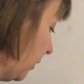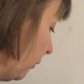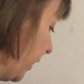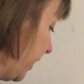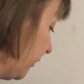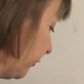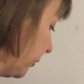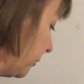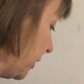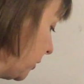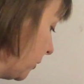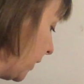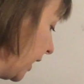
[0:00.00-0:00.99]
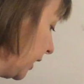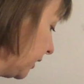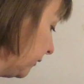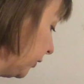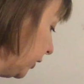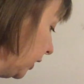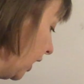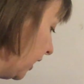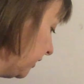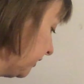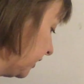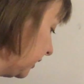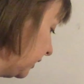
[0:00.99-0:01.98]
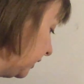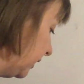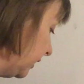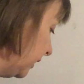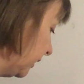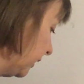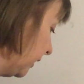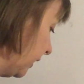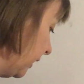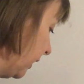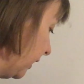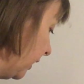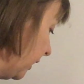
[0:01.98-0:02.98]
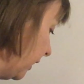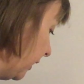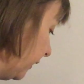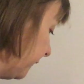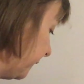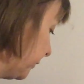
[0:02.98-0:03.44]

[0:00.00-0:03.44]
away from you at a velocity of